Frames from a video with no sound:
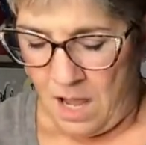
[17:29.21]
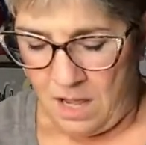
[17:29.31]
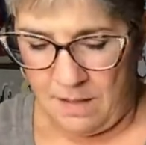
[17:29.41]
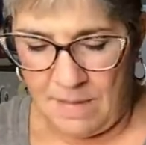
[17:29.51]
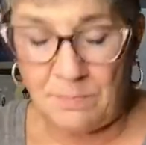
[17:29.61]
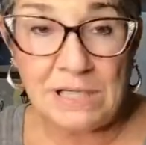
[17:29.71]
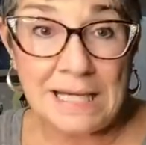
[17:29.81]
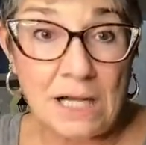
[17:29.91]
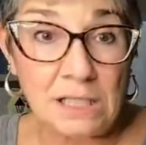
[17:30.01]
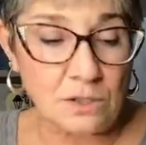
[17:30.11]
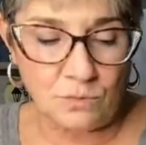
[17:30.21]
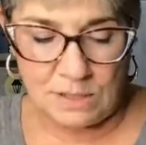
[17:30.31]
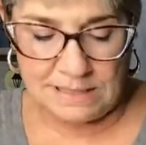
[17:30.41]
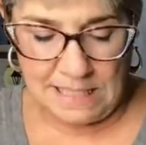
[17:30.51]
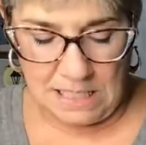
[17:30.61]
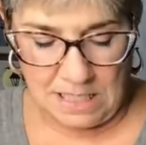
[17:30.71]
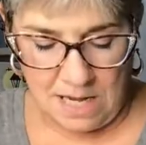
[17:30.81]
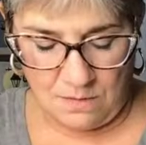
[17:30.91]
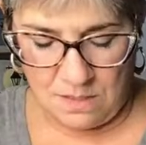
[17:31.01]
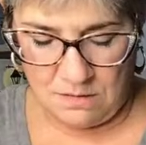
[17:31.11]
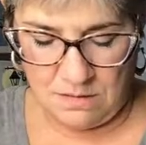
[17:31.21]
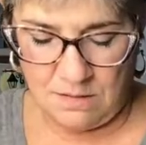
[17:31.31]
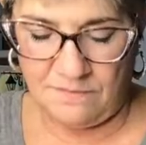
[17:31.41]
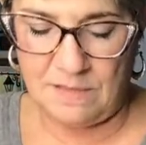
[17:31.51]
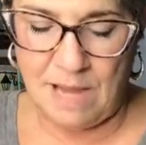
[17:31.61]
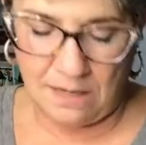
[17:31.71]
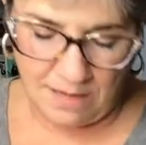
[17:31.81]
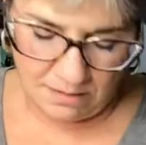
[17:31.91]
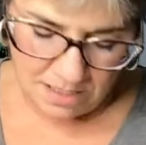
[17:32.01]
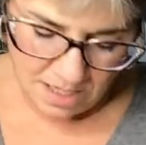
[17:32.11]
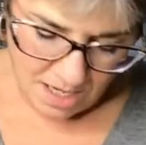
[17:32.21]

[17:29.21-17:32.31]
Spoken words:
I'm putting out a little raw sienna now for the background.